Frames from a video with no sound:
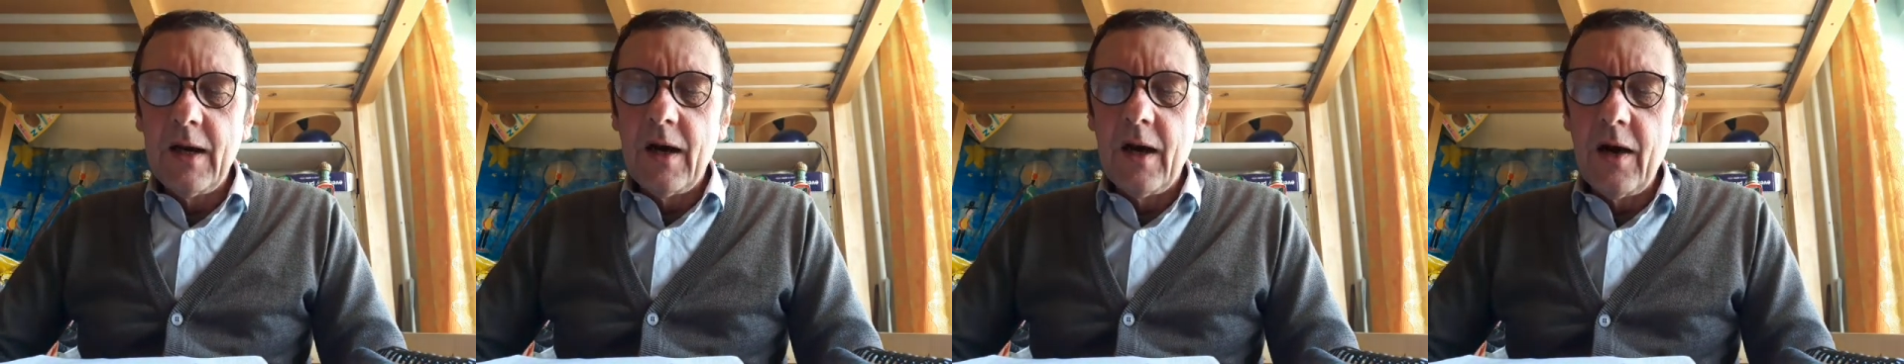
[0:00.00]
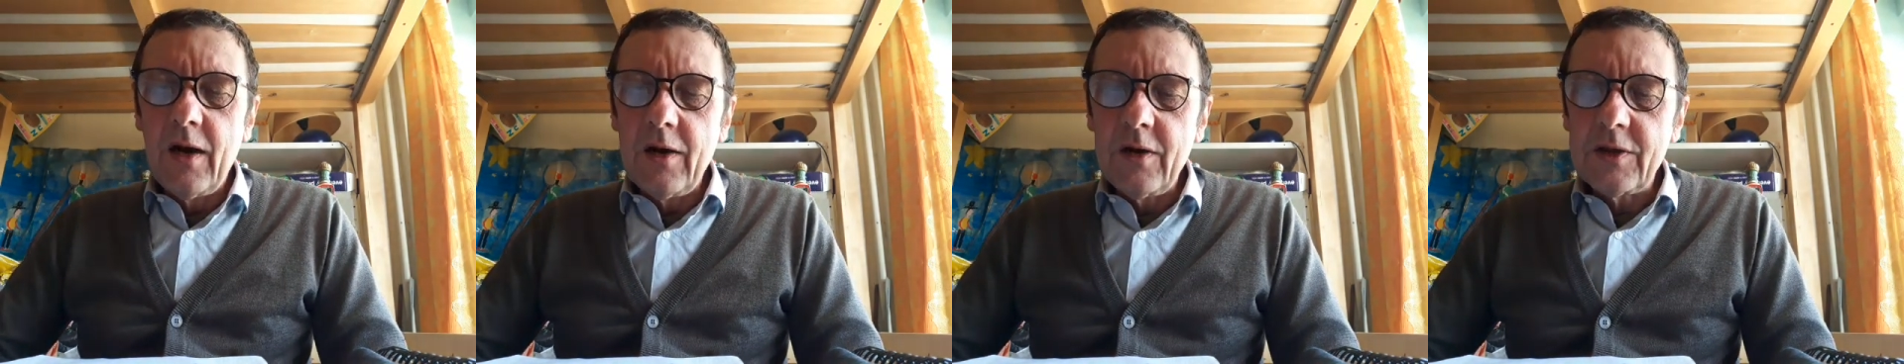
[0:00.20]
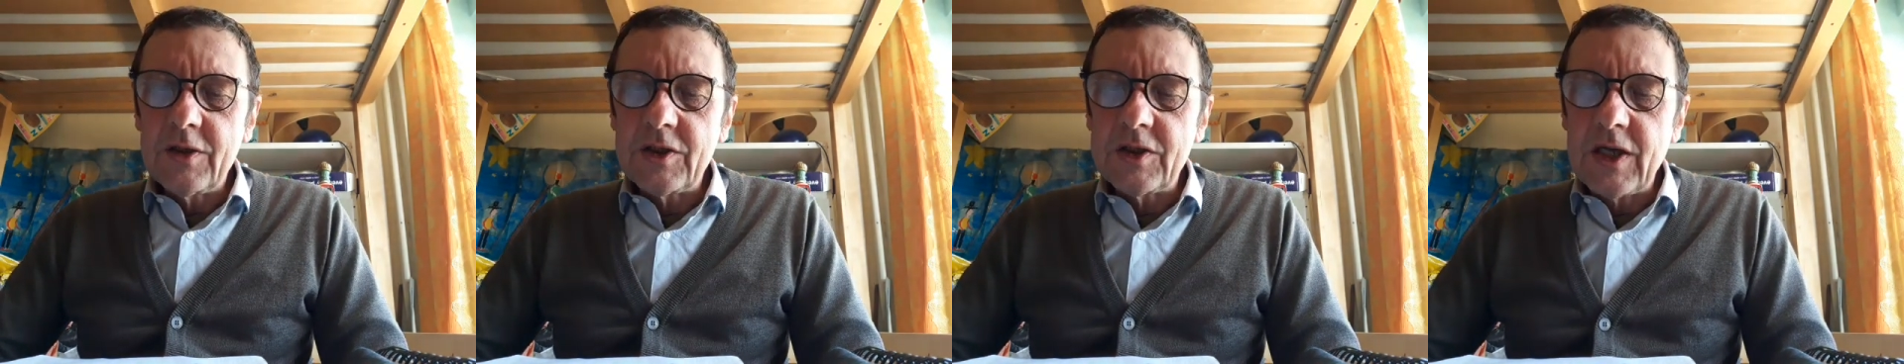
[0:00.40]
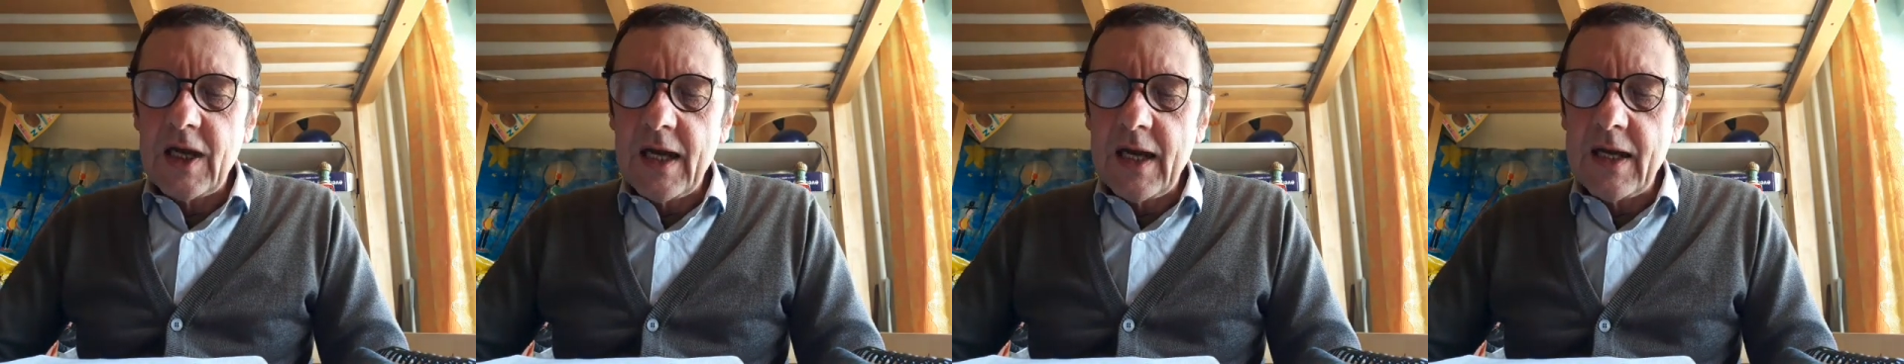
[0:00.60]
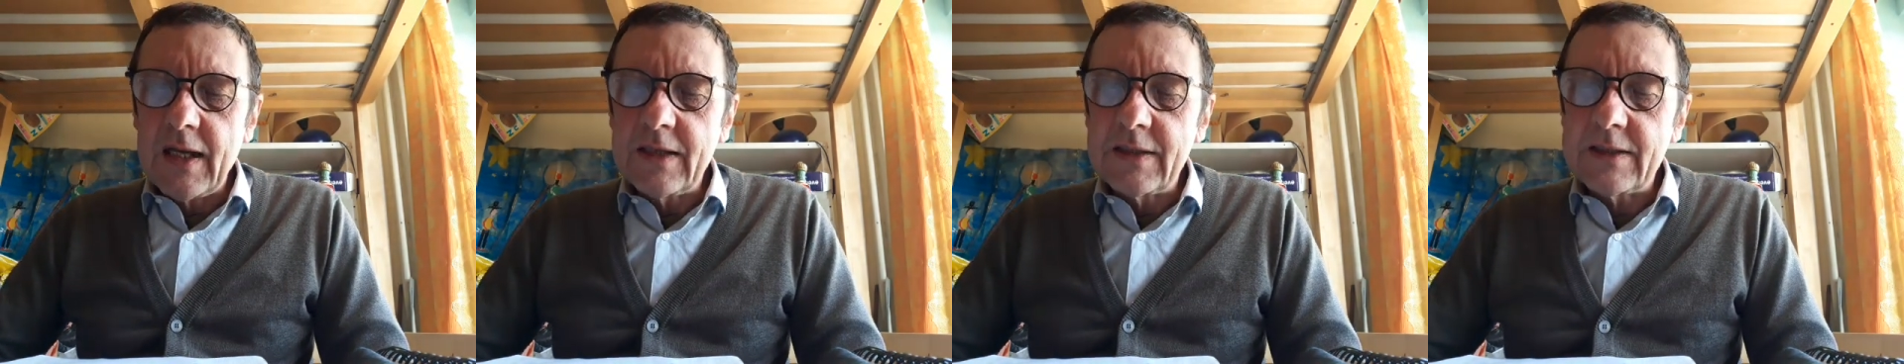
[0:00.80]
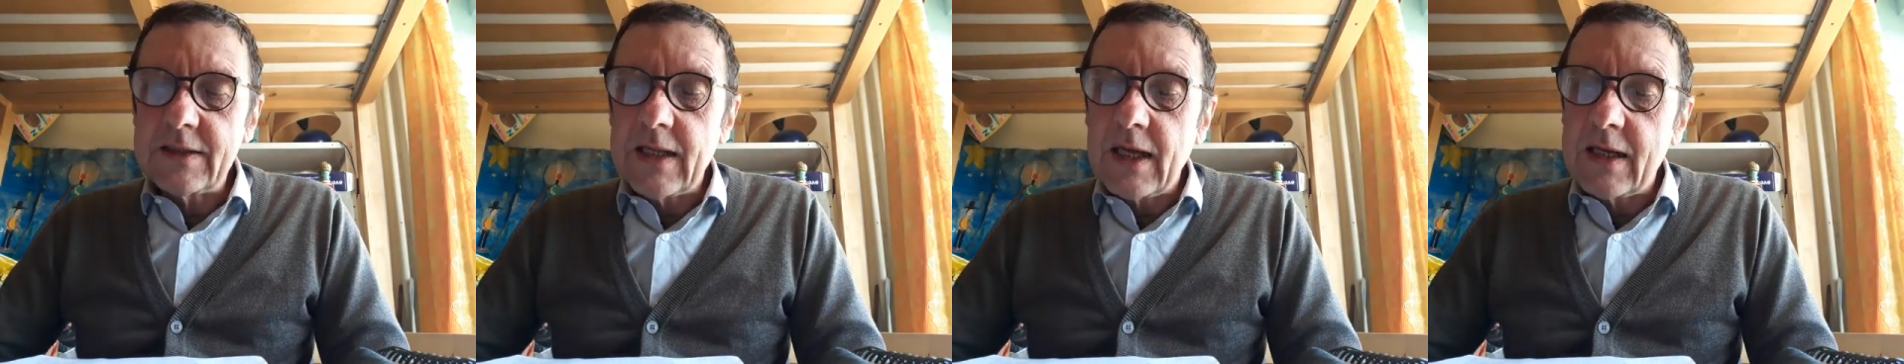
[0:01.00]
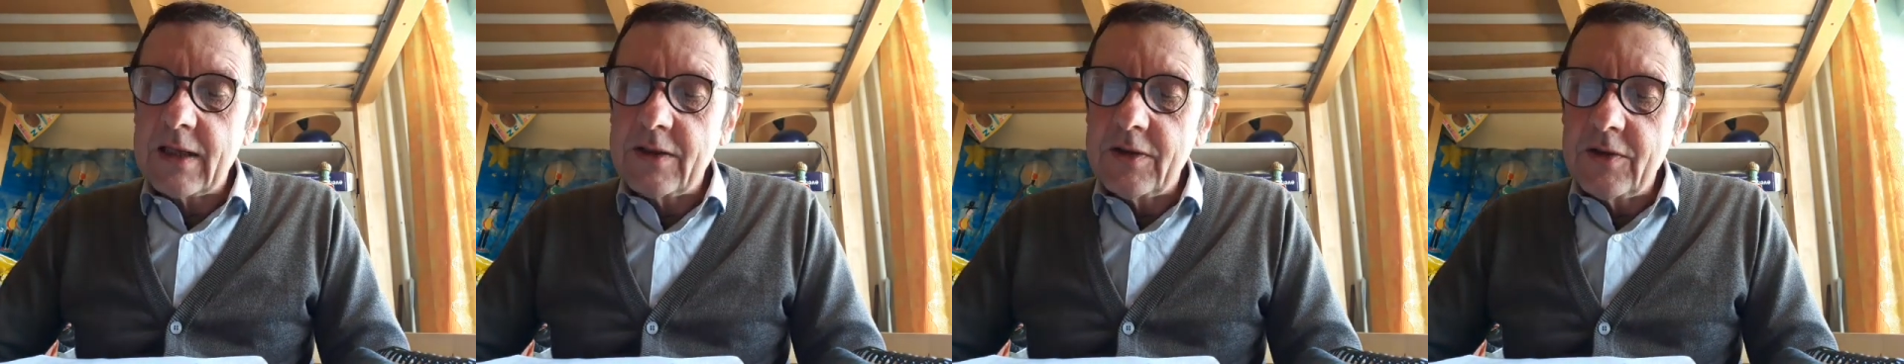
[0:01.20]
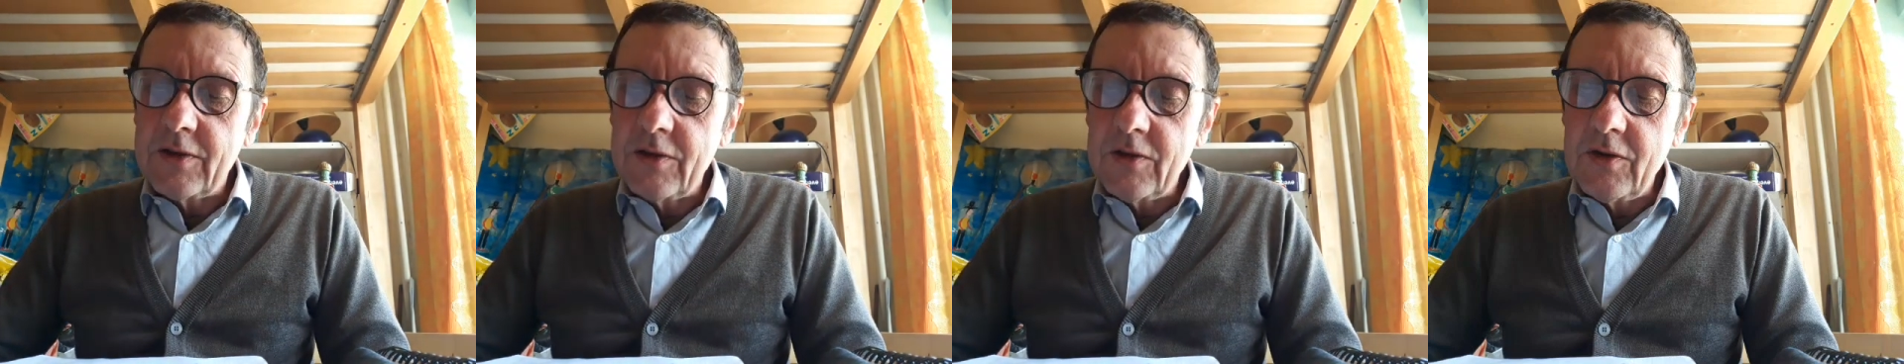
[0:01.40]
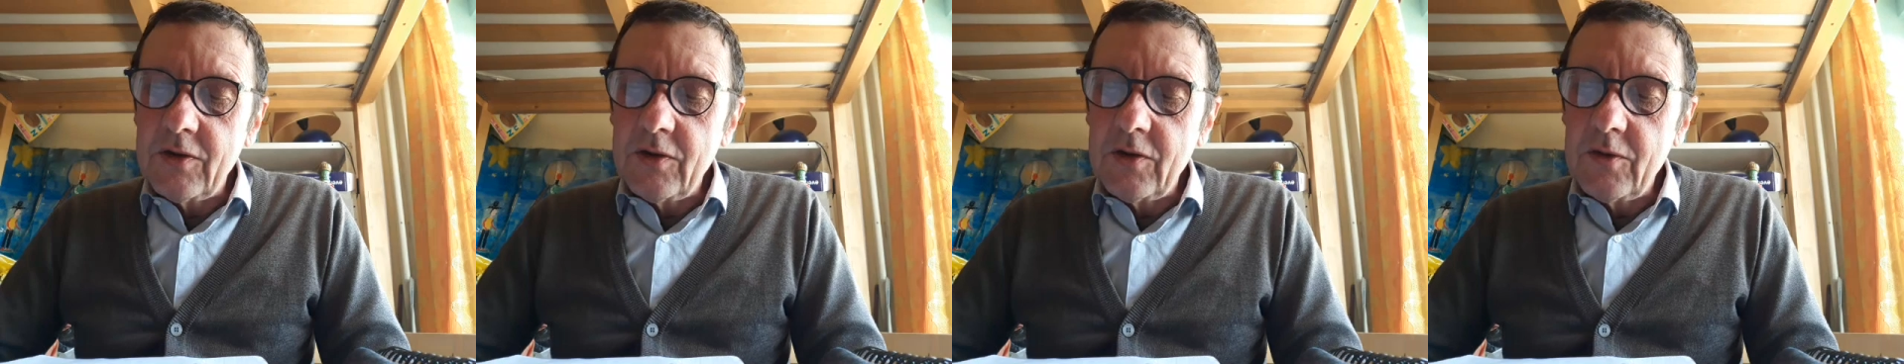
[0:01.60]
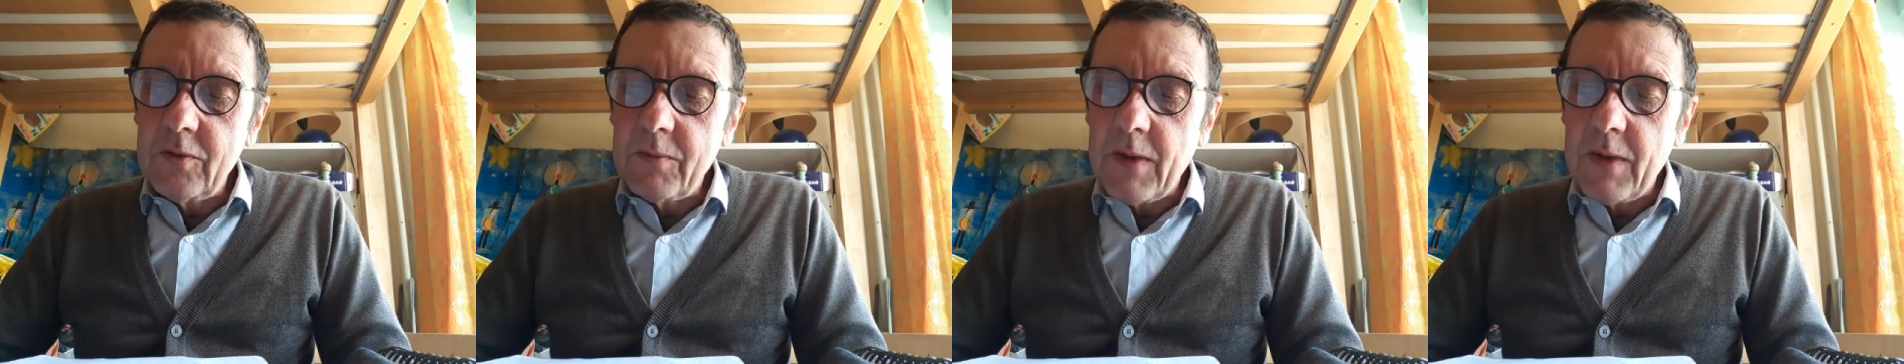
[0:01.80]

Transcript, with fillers: a chance that you